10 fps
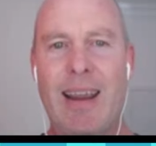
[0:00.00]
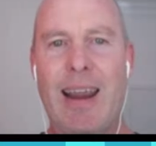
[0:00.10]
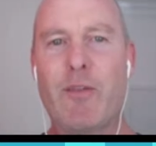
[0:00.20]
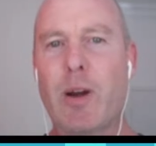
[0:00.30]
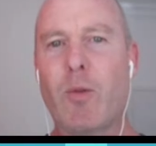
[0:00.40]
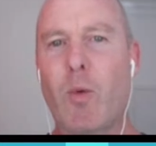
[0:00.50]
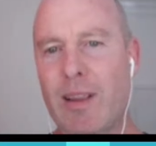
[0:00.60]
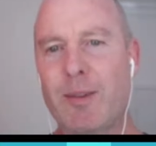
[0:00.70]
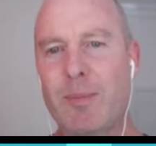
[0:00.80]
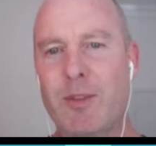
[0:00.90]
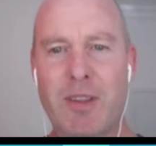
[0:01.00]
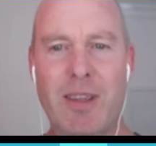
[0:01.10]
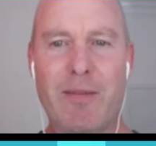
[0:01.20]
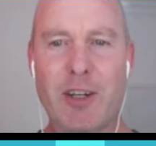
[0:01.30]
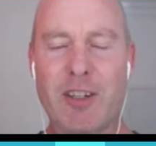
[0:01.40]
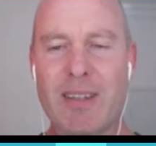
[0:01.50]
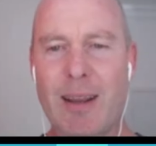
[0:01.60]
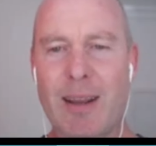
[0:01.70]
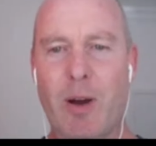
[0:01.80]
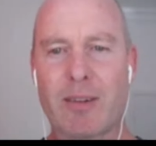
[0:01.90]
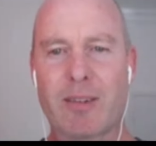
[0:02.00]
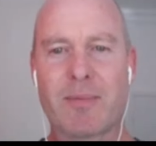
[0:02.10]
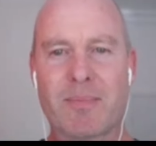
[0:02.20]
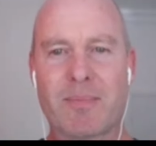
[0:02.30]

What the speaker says: Everyone, welcome to the Innovation Sandbox.